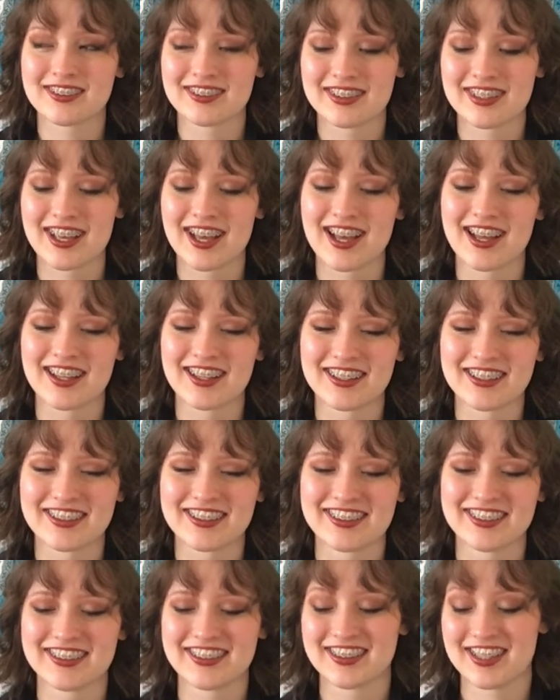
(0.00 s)
Yeah.
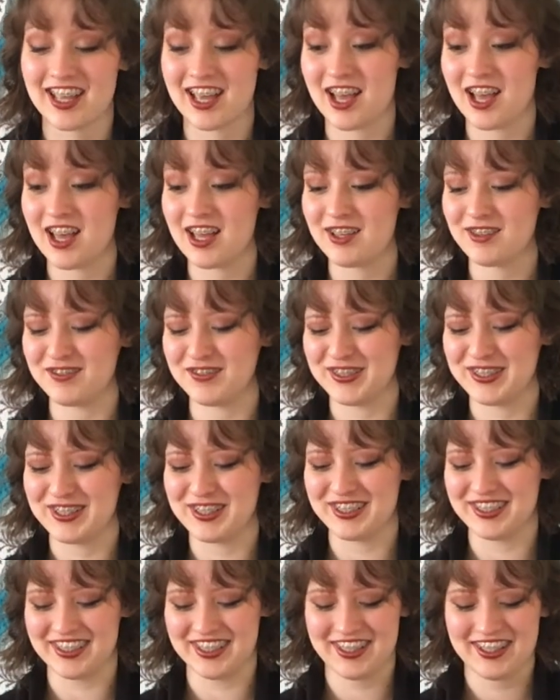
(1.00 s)
I
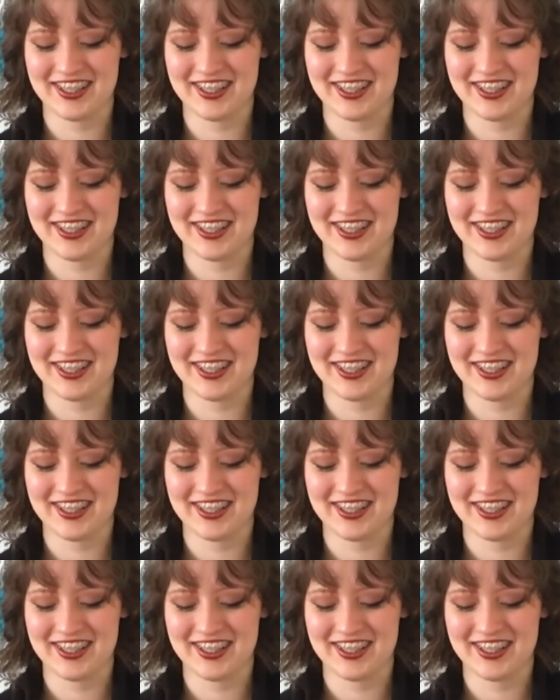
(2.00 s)
figured.